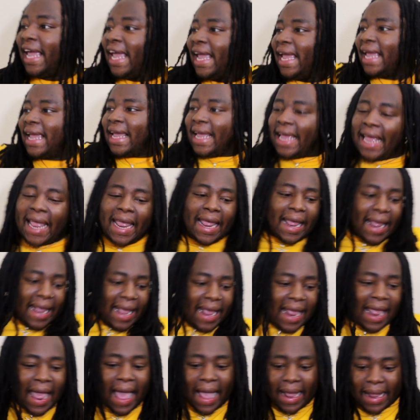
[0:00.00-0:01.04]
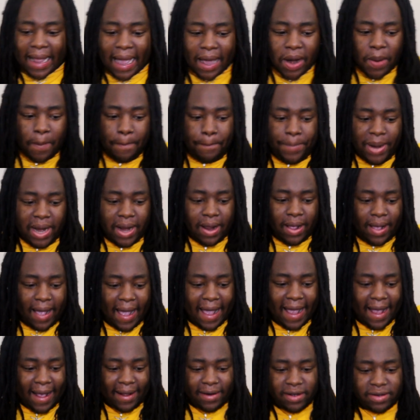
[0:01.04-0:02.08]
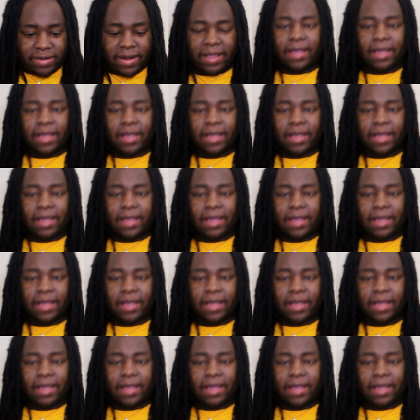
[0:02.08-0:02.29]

Hey, hey, hey, I got a big ass